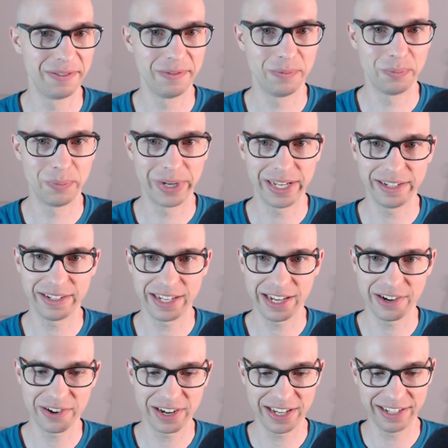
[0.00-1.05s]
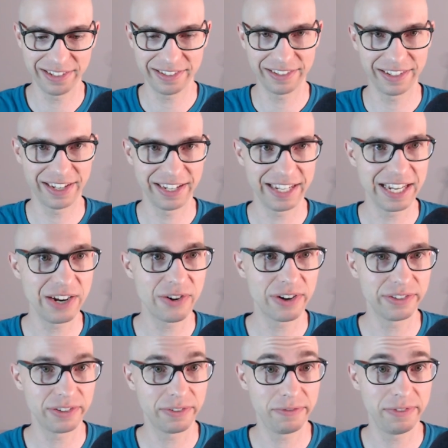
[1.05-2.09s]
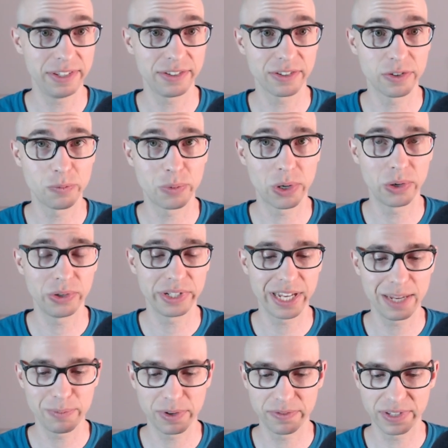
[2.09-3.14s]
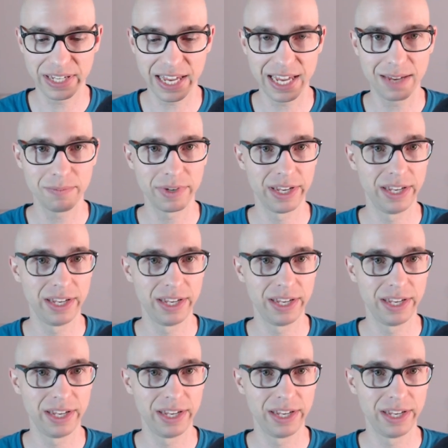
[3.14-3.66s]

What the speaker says: But here is a physical prototype of the game.